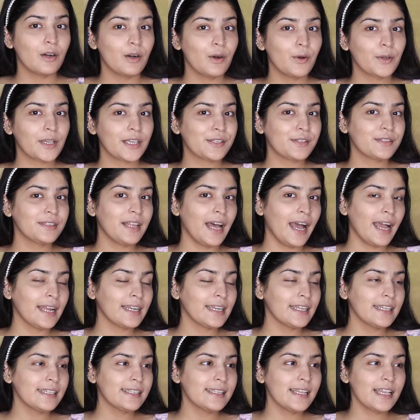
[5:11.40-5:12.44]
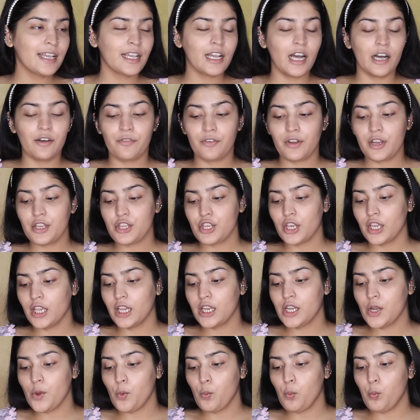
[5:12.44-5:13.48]
Okay, so that is the coverage
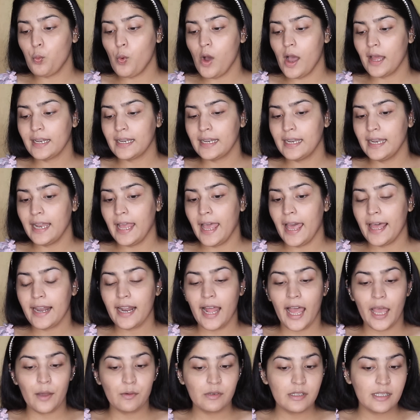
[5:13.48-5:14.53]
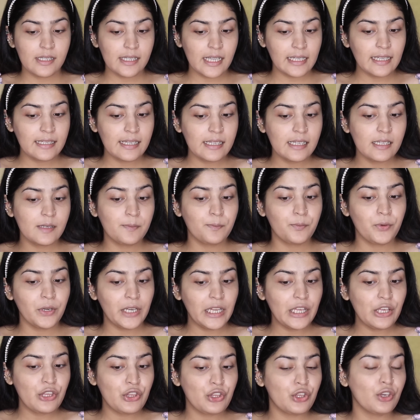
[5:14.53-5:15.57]
in one layer. I would say this is
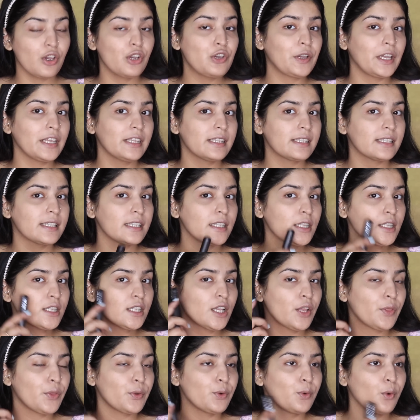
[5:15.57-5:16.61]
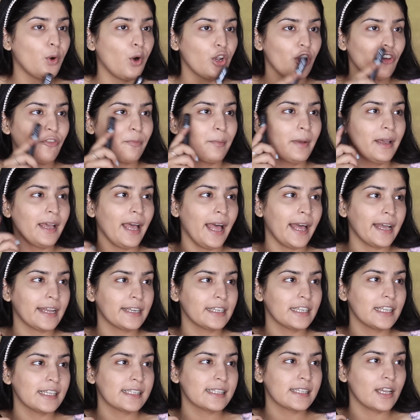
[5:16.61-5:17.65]
pretty sheer. You can still see through all of my
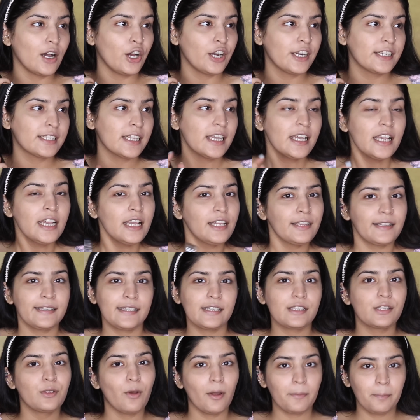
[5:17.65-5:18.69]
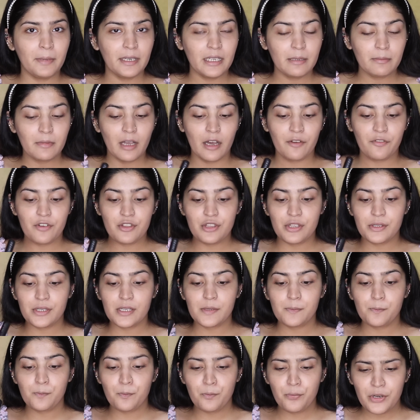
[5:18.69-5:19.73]
acne scars. This is not medium coverage. This
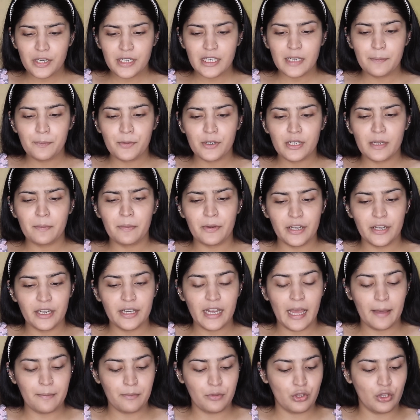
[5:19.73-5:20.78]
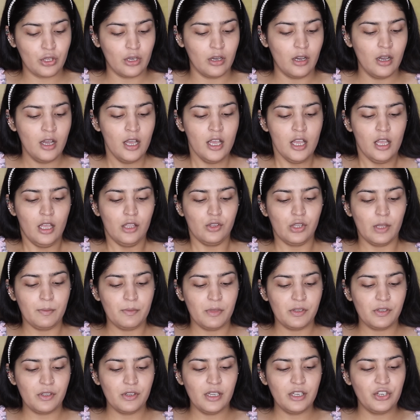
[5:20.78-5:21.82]
is pretty damn sheer. So I'm
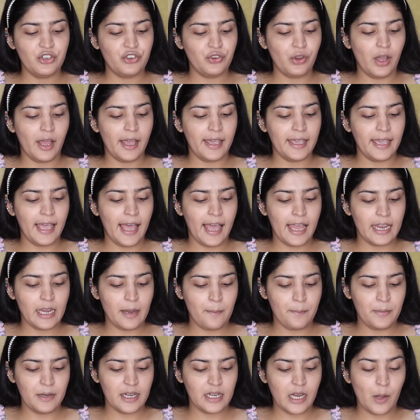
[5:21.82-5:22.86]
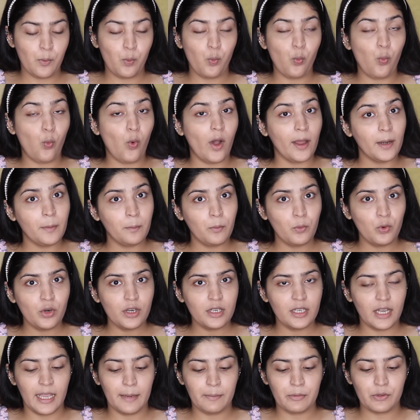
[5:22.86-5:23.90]
just gonna try and build it up one
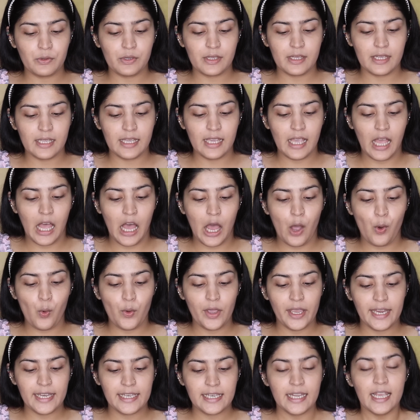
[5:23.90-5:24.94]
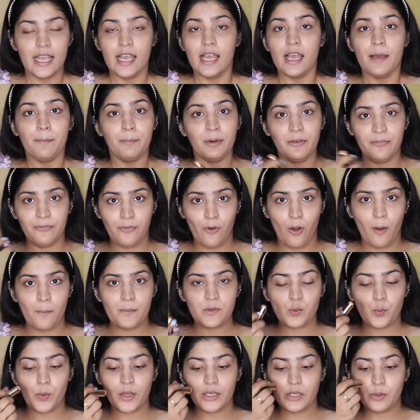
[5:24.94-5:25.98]
more time to see how it
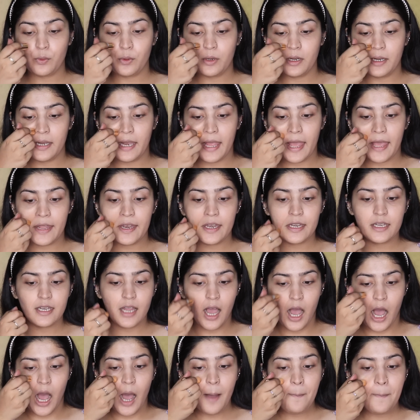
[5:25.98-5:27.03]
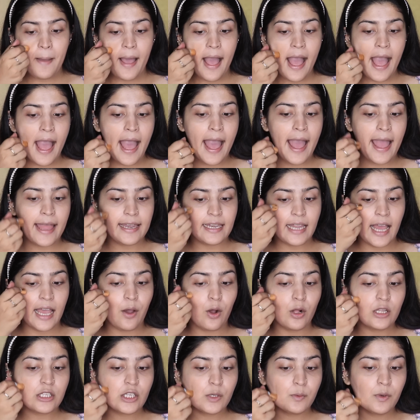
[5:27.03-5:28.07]
performs when you layer it up. And I
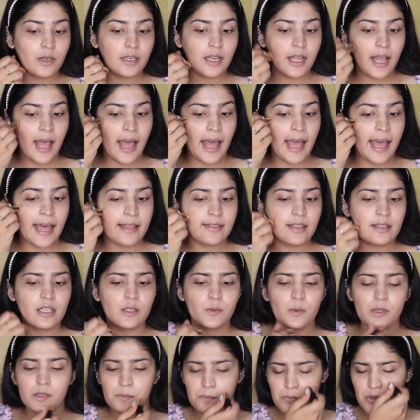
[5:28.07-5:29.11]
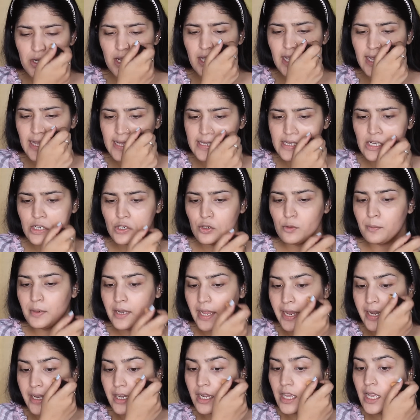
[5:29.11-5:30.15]
also want to add that this was pretty easy to
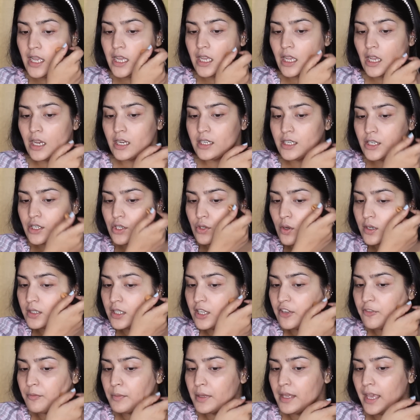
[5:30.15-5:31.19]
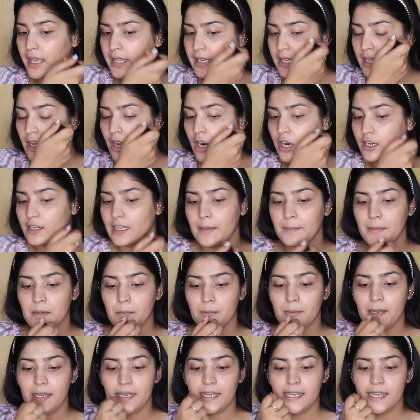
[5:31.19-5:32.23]
blend. It did not give me any hard time
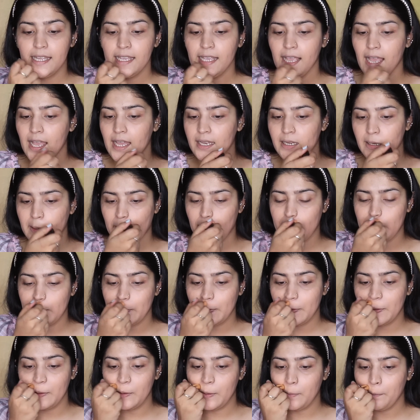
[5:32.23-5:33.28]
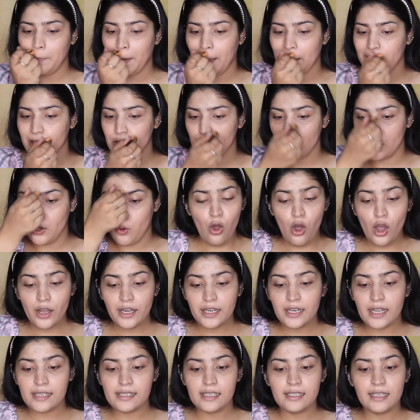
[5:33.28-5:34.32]
in blending, and it doesn't look patchy, or
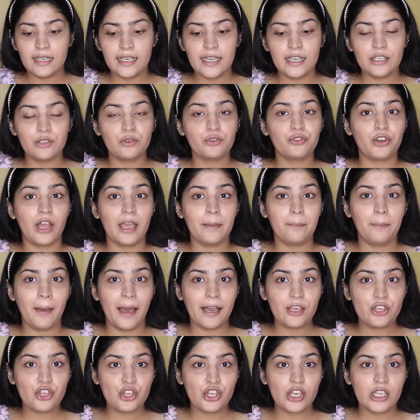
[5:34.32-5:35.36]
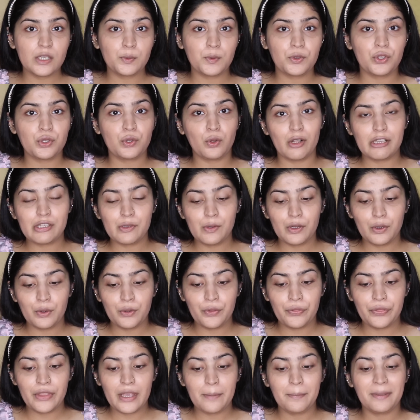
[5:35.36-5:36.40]
it doesn't cling to dry patches, which is also a
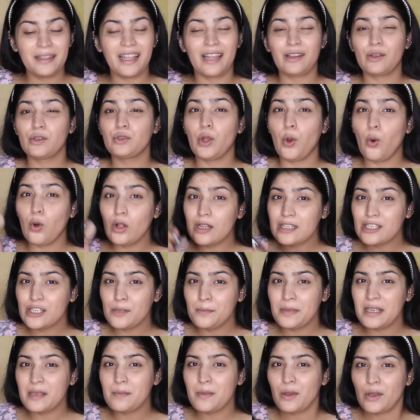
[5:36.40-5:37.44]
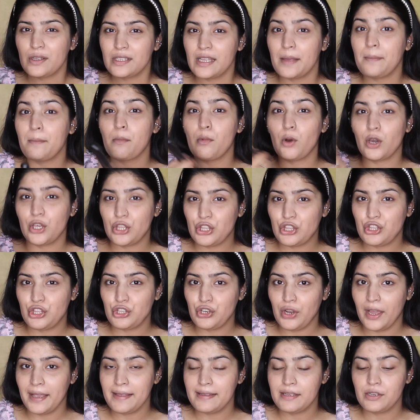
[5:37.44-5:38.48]
good thing, but that can also be because I'm
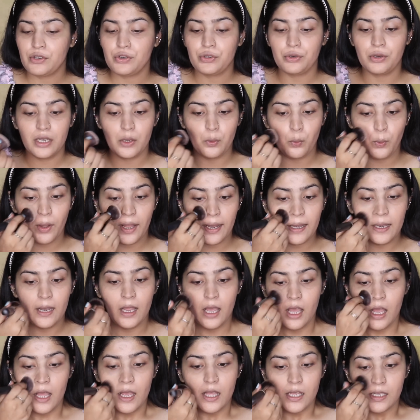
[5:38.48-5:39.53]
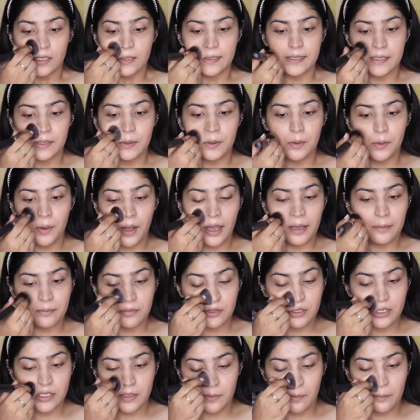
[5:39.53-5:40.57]
moisturized really well. So I'm
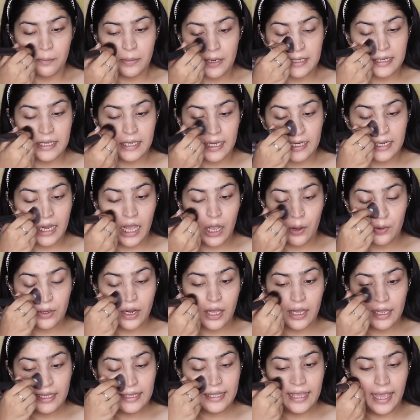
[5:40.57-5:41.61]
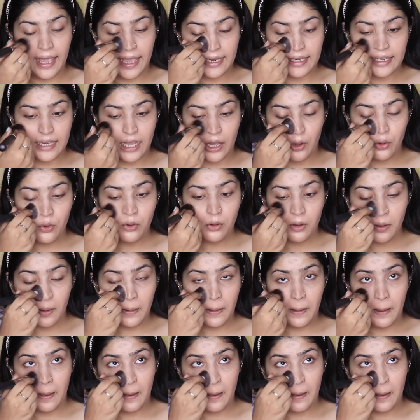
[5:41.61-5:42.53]
just blending it out again now.